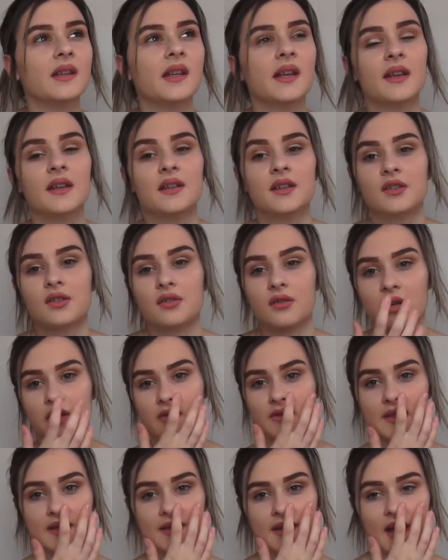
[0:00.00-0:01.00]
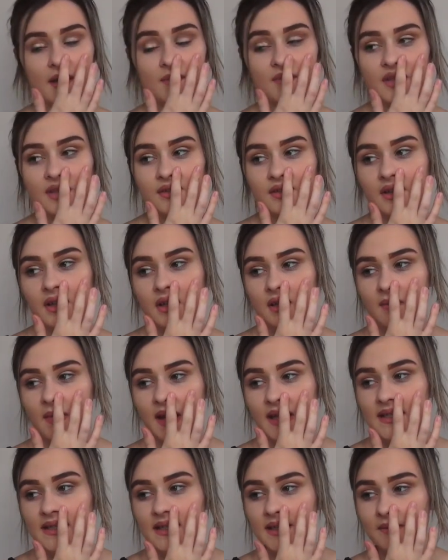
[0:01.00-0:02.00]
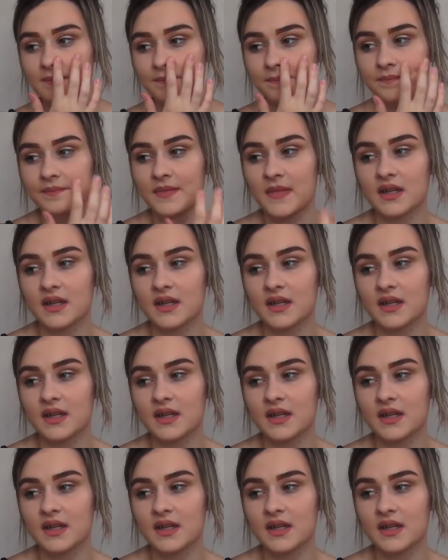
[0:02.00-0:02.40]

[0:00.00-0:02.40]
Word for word: NikkieTutorials is absolutely amazing.